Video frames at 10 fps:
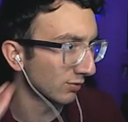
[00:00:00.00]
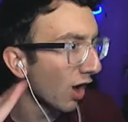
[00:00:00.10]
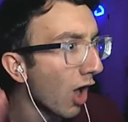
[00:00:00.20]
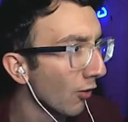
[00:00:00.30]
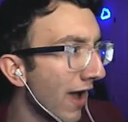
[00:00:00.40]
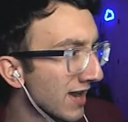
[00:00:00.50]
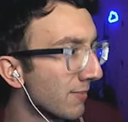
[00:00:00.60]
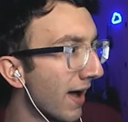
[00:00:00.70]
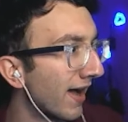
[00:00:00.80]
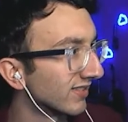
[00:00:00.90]
all
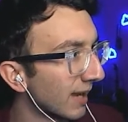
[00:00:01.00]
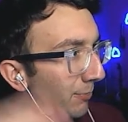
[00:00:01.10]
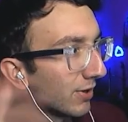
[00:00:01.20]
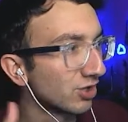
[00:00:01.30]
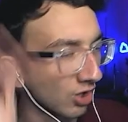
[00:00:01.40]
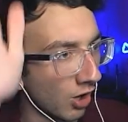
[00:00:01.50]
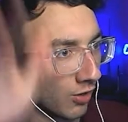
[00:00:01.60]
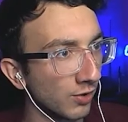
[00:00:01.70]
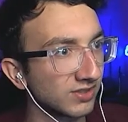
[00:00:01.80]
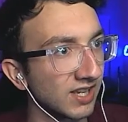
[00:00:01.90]
randomized. I'm pretty sure all
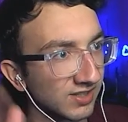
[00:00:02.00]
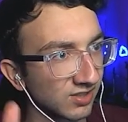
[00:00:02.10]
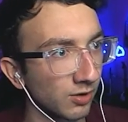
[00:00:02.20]
those things are